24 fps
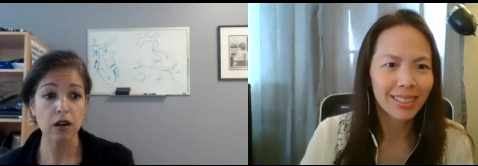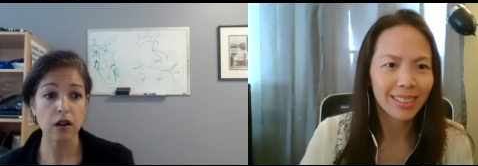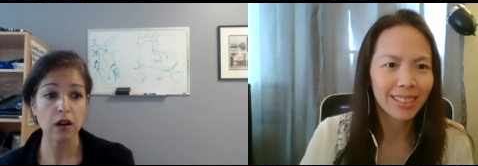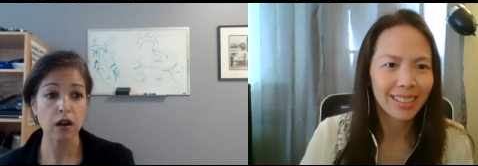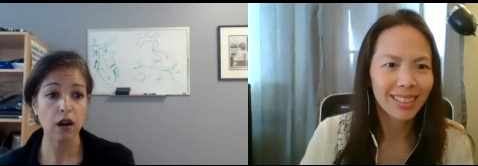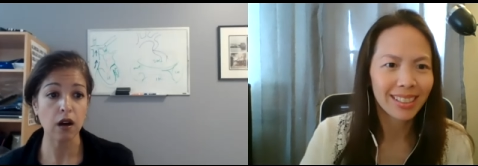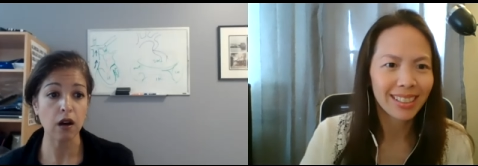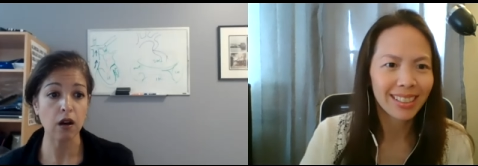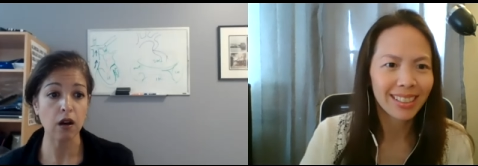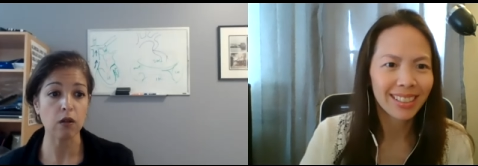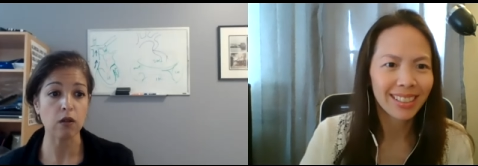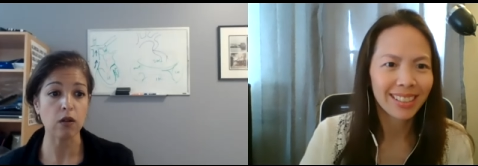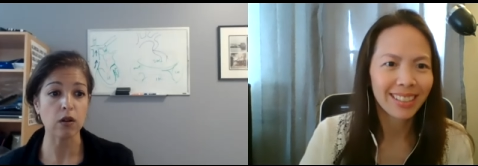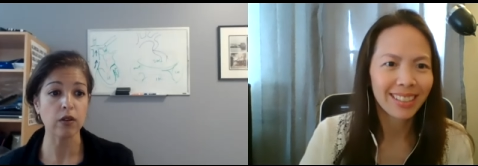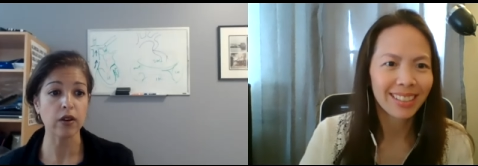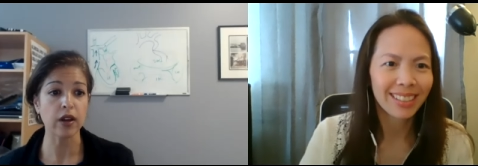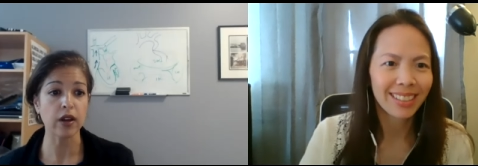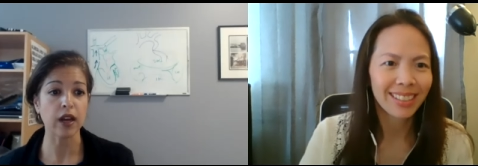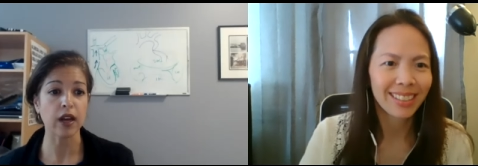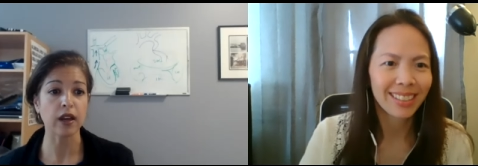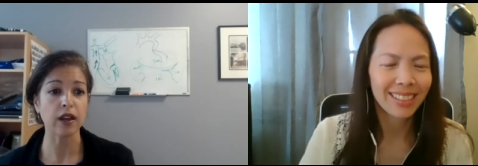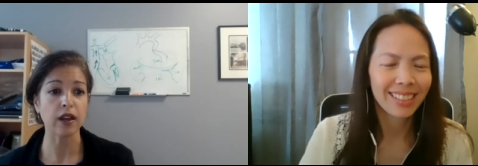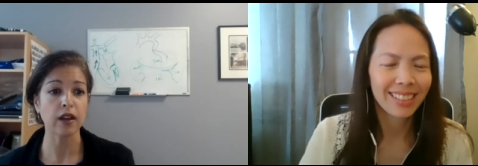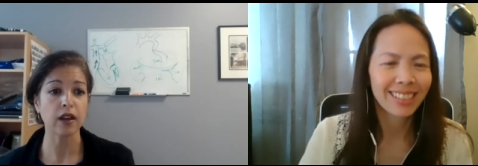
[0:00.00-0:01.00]
Speaker 1: oh
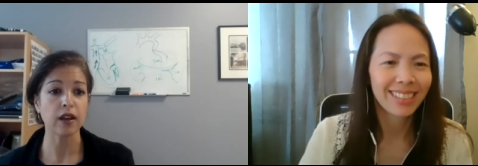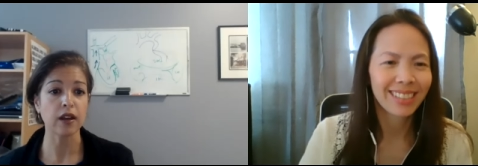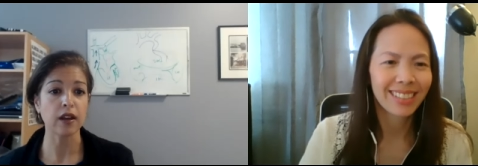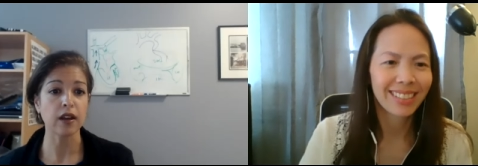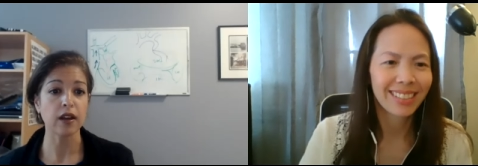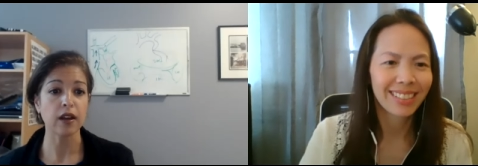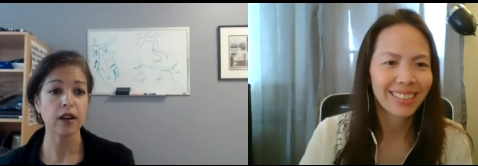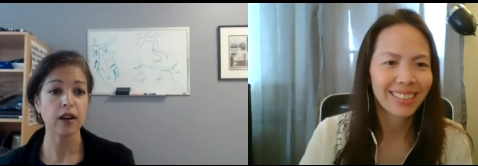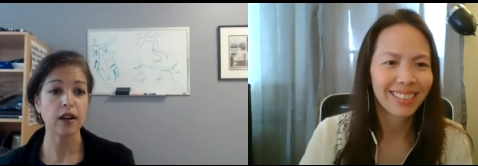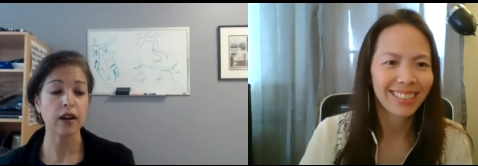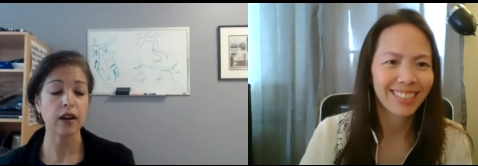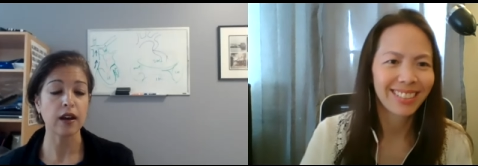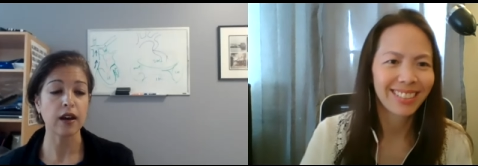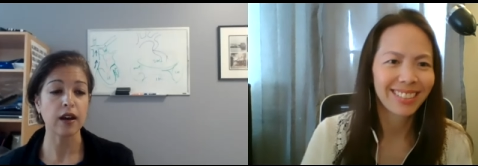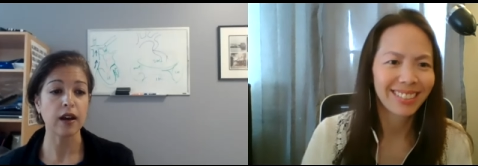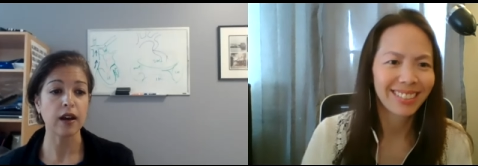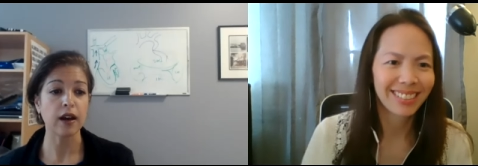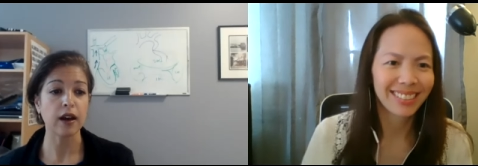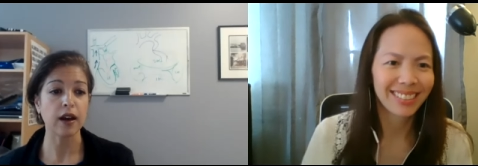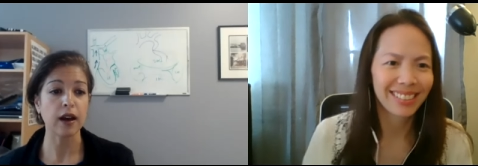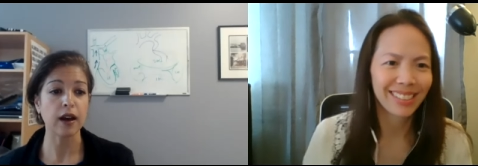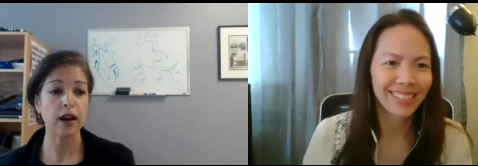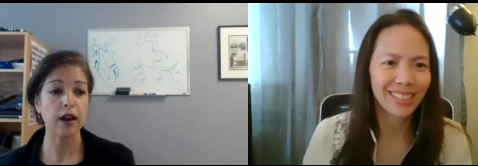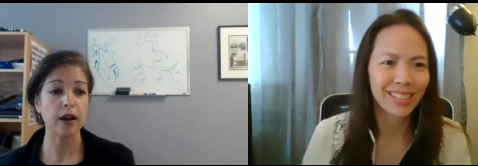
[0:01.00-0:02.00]
okay.
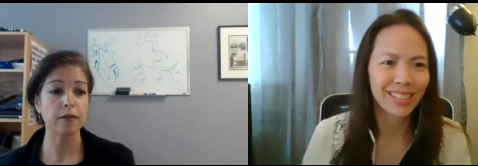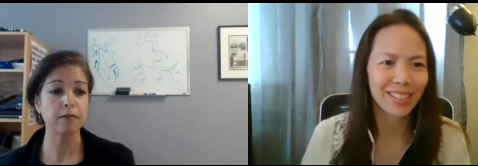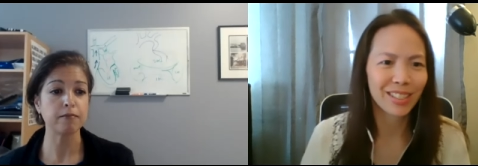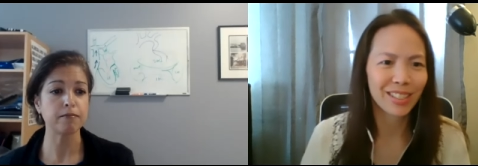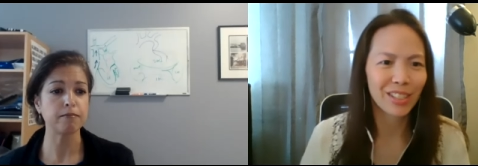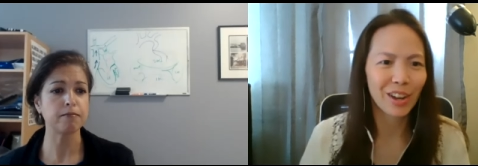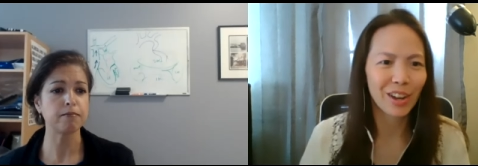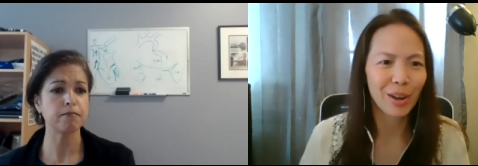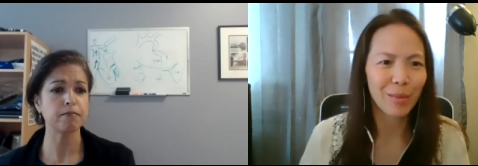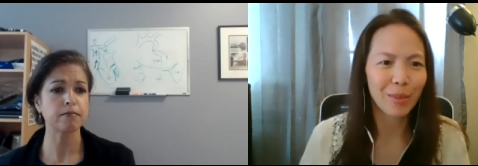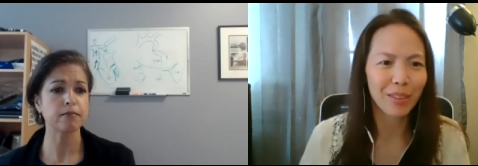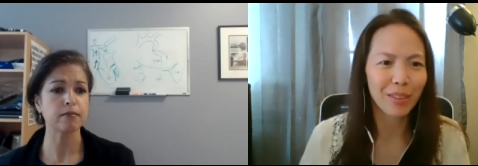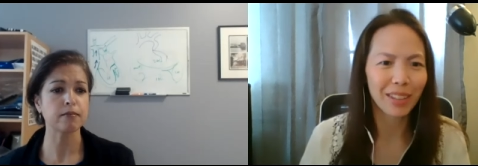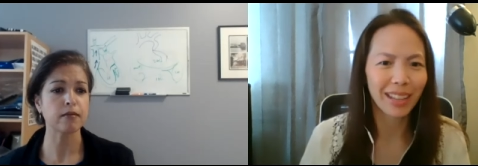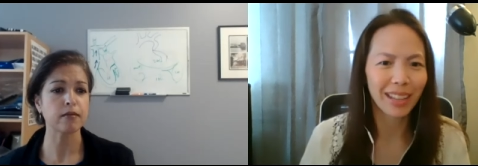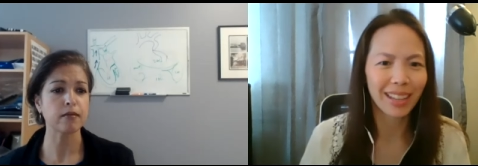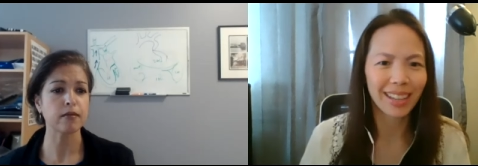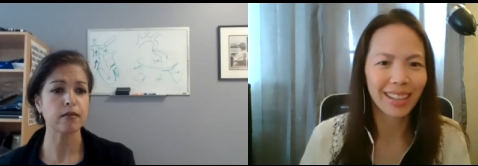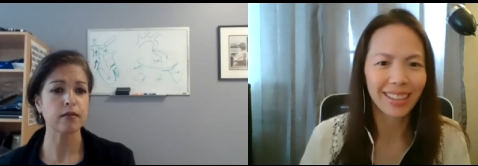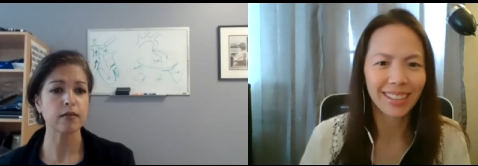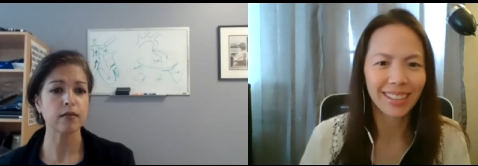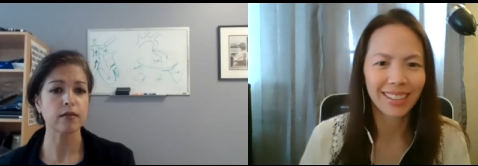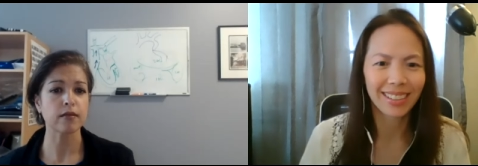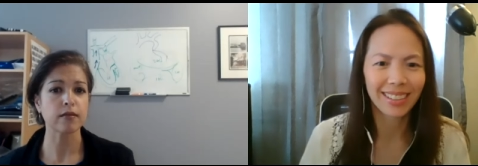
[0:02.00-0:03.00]
Um, sorry about
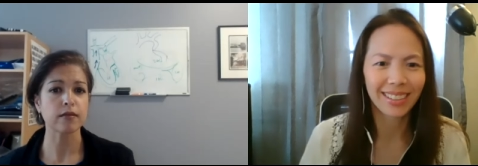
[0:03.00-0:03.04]
that.